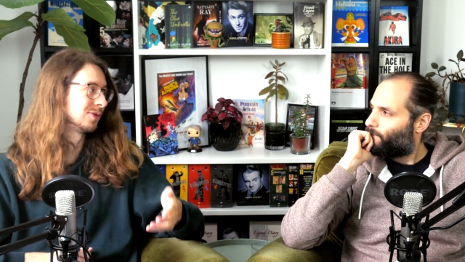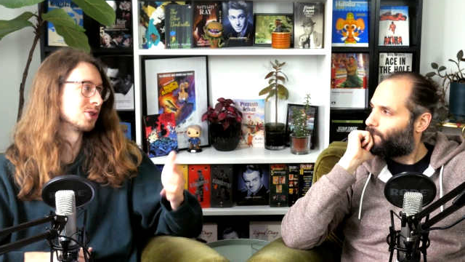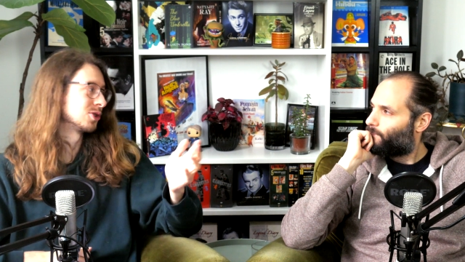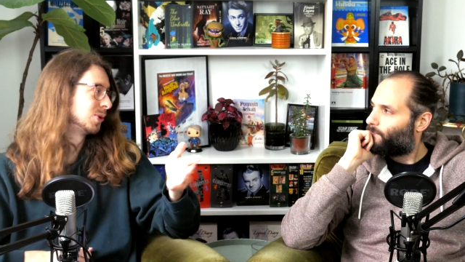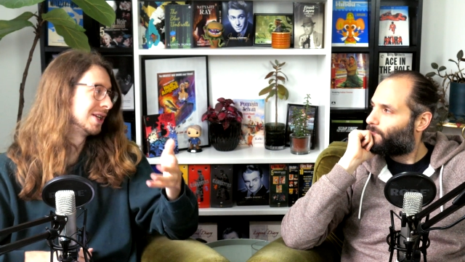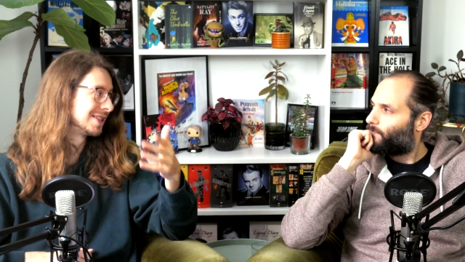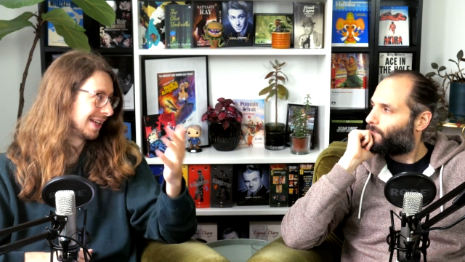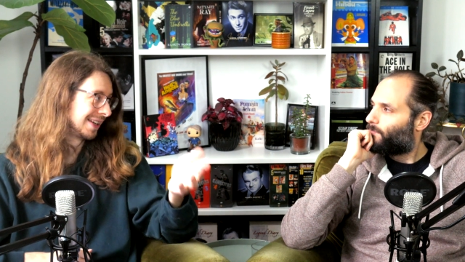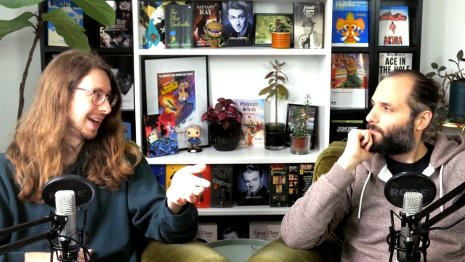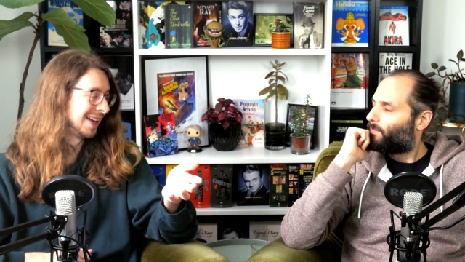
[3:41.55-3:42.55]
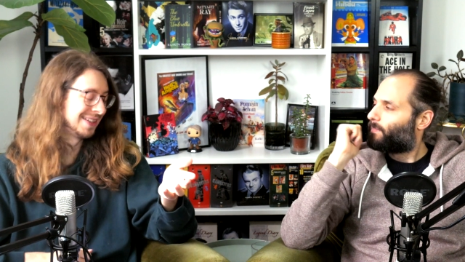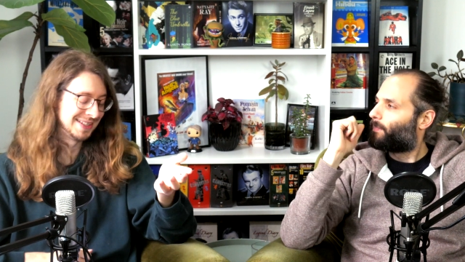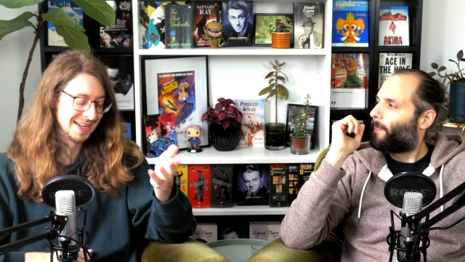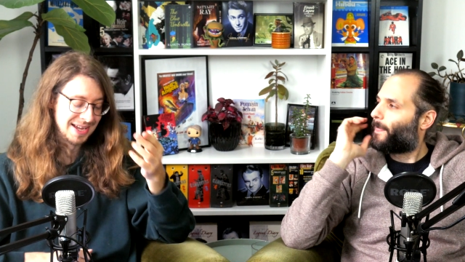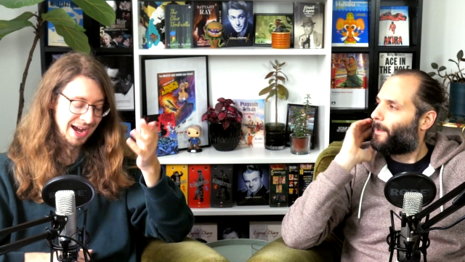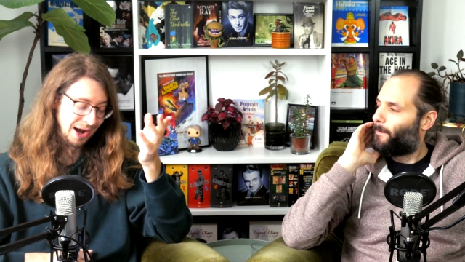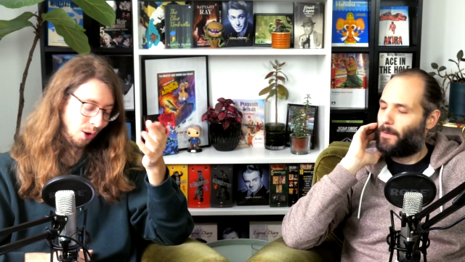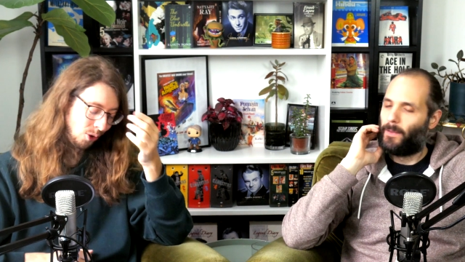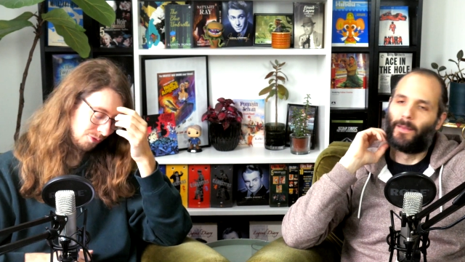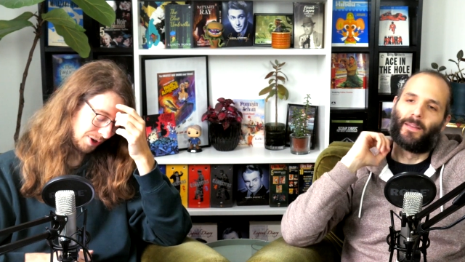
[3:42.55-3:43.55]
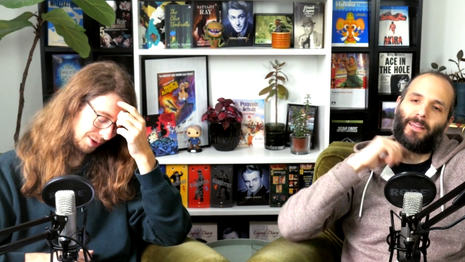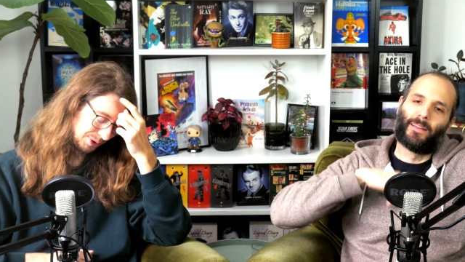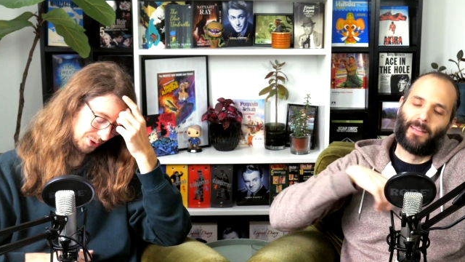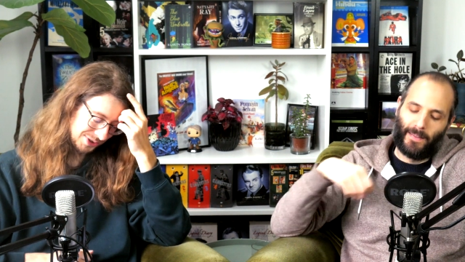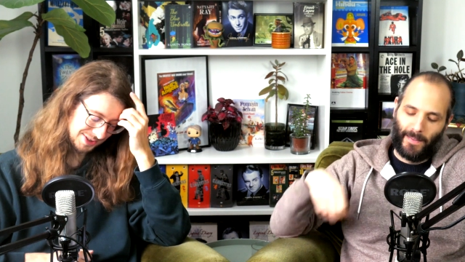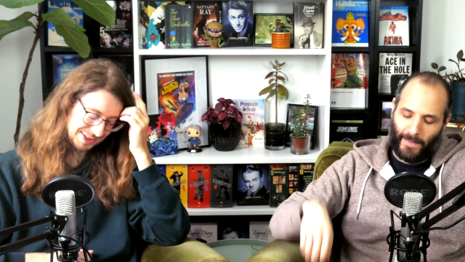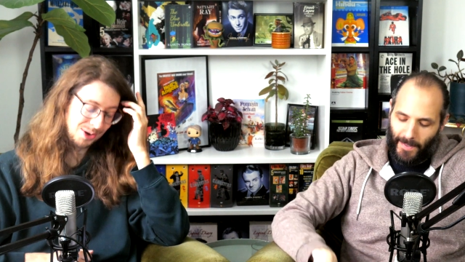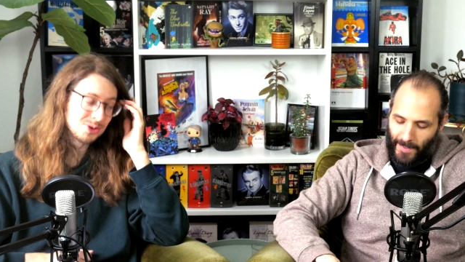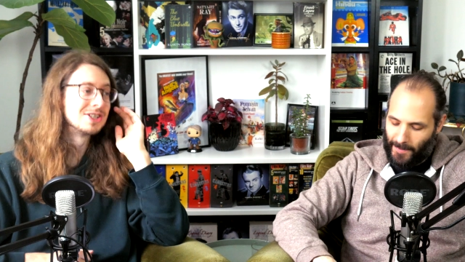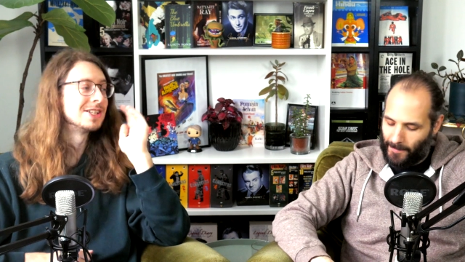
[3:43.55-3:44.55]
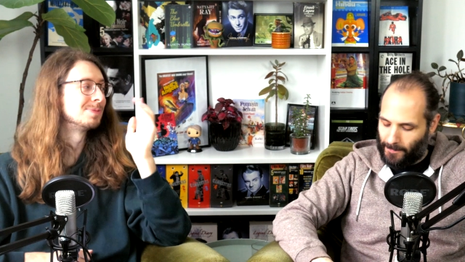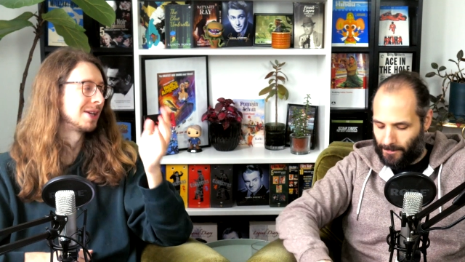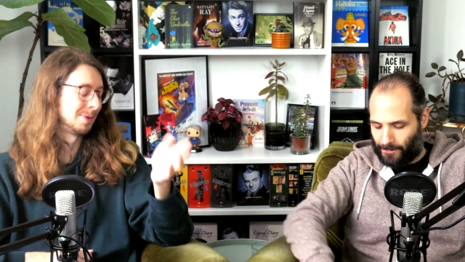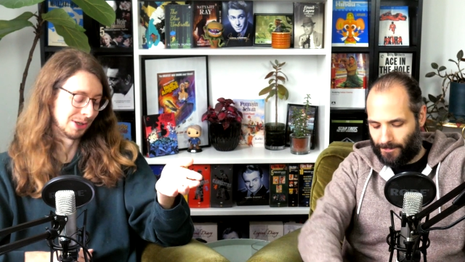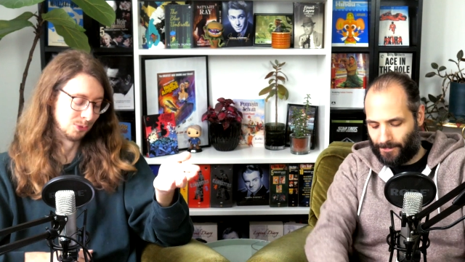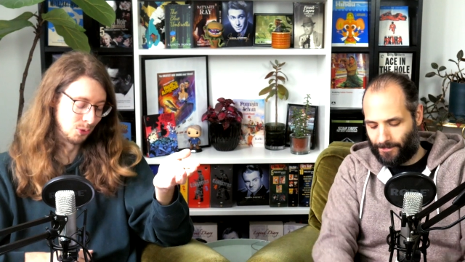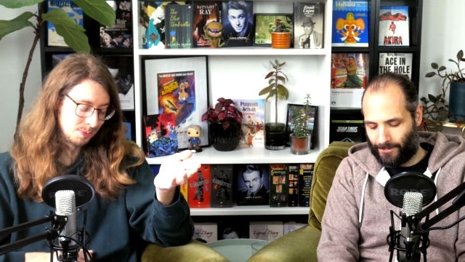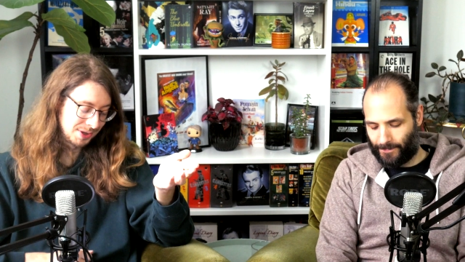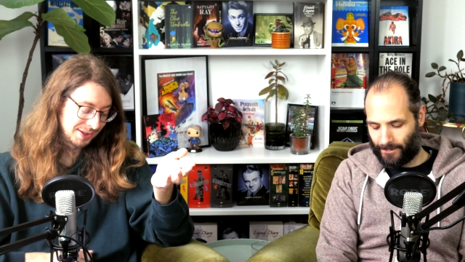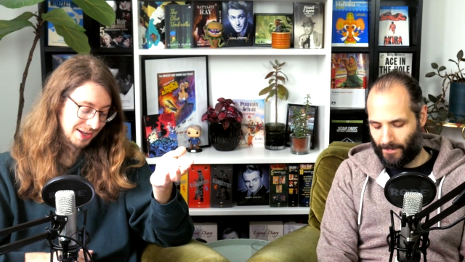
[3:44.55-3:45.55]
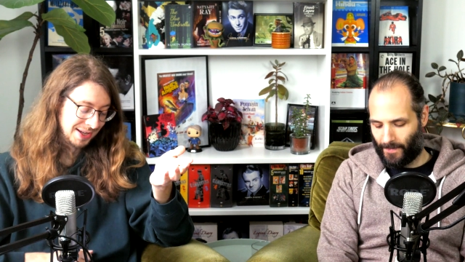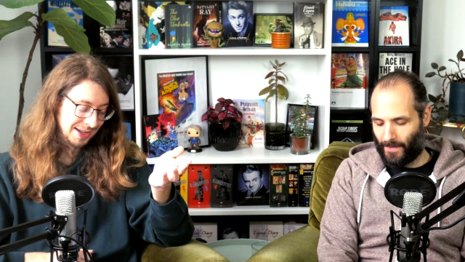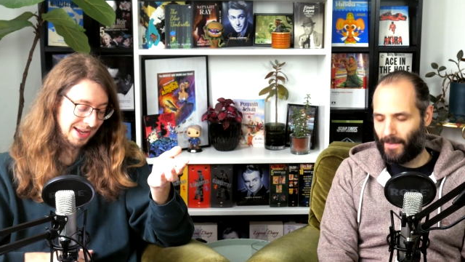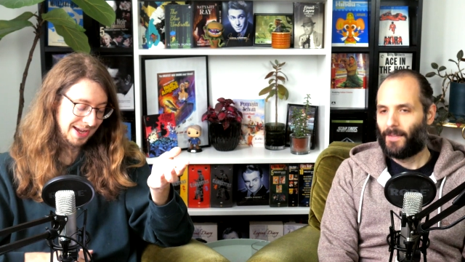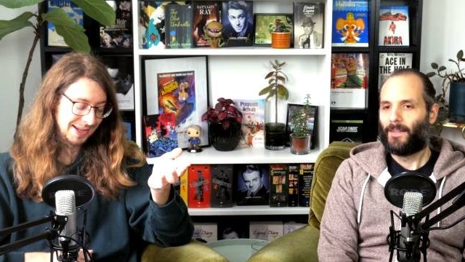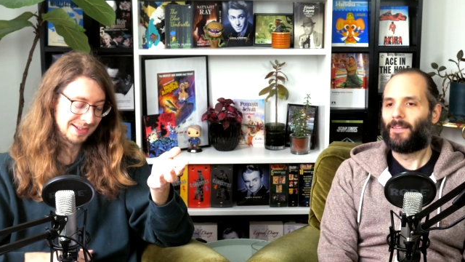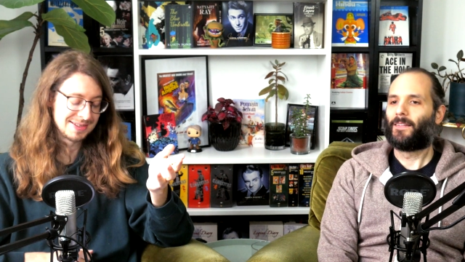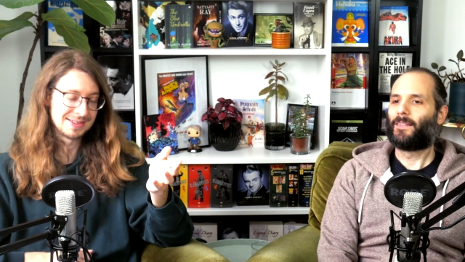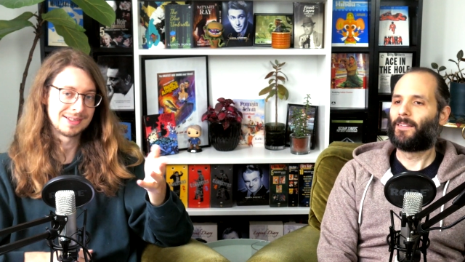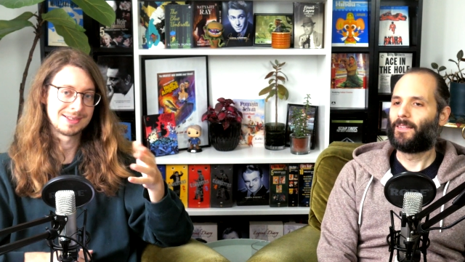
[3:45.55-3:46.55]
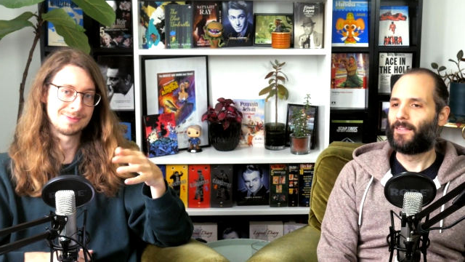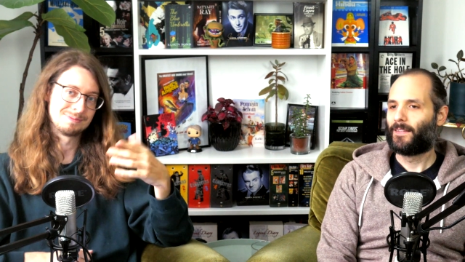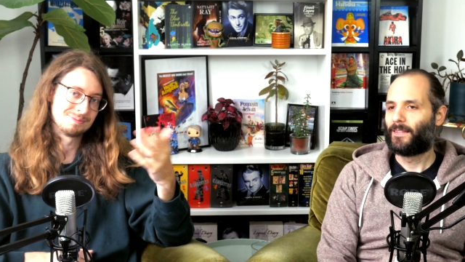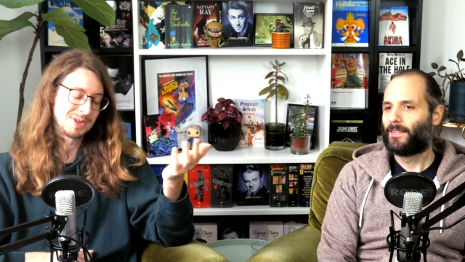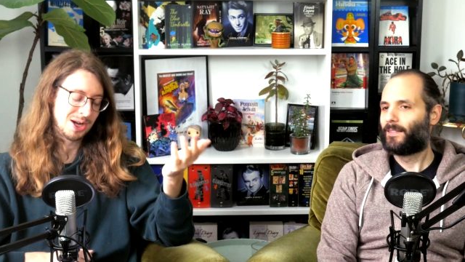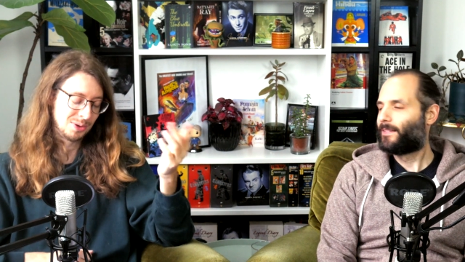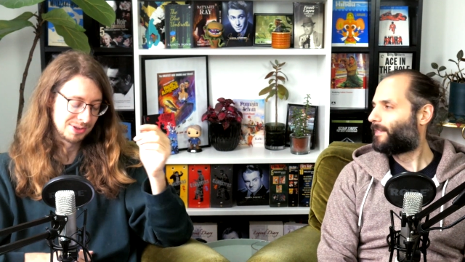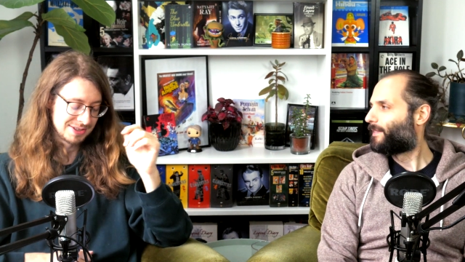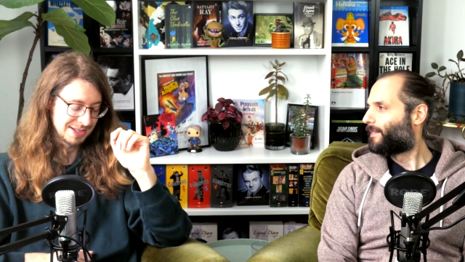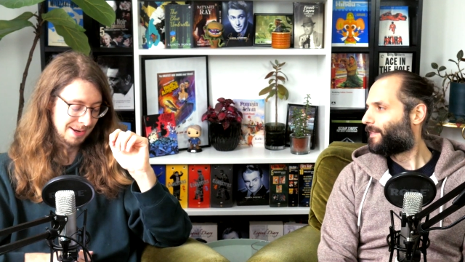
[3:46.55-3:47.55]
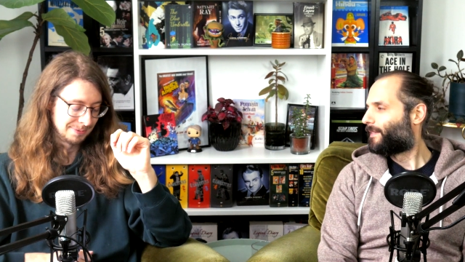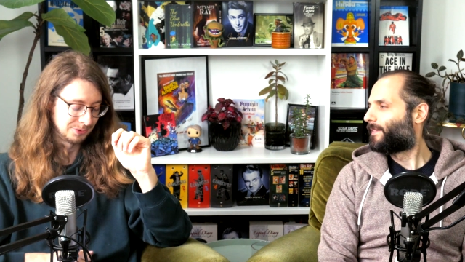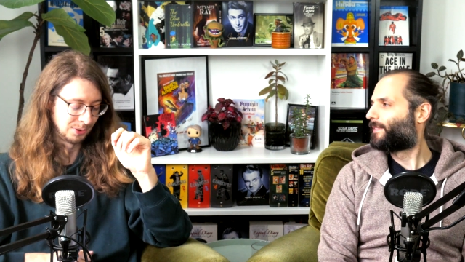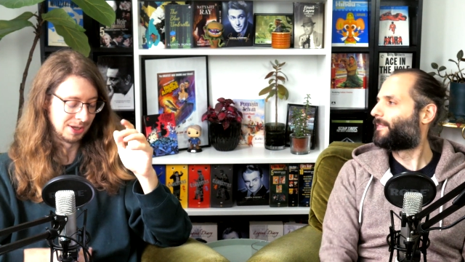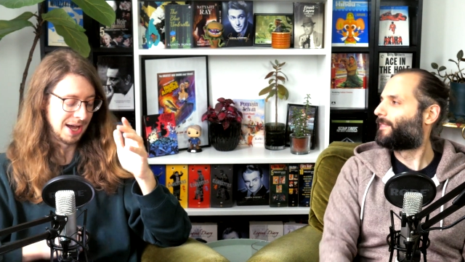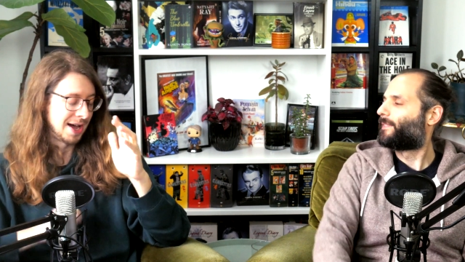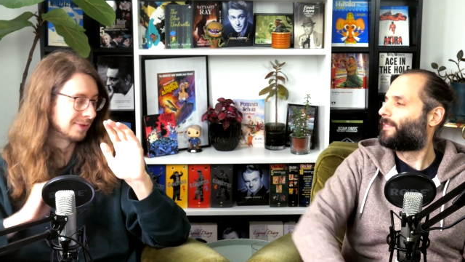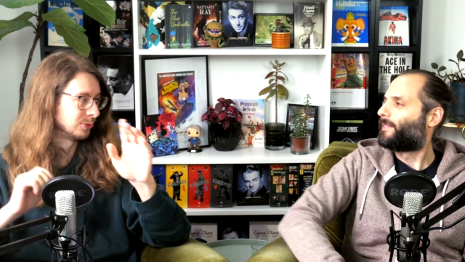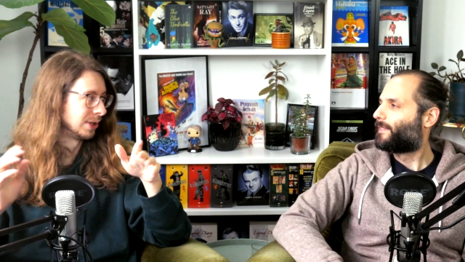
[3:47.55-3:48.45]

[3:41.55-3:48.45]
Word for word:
Speaker 1: for sweets and candy are over because now she's becoming a woman. And um, now it's time for love,